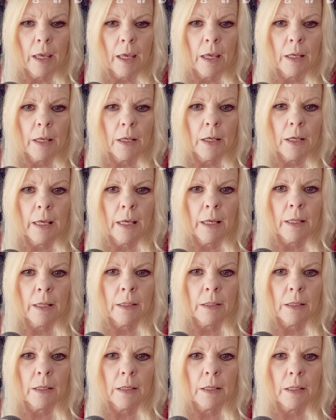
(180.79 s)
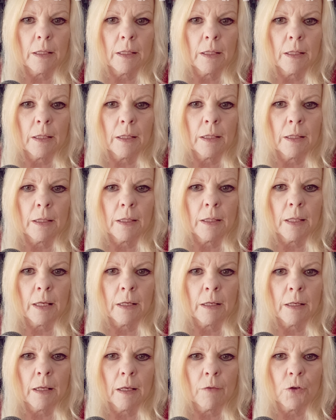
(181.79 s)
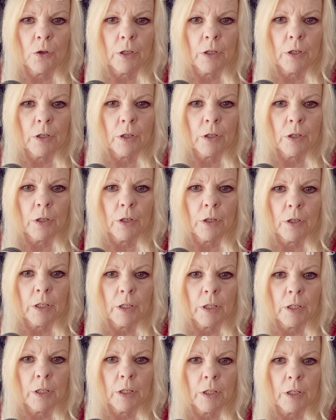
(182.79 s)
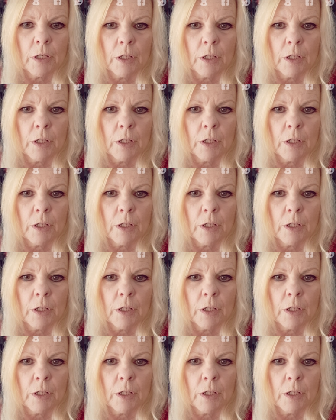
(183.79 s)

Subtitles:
And then if you look at this button next to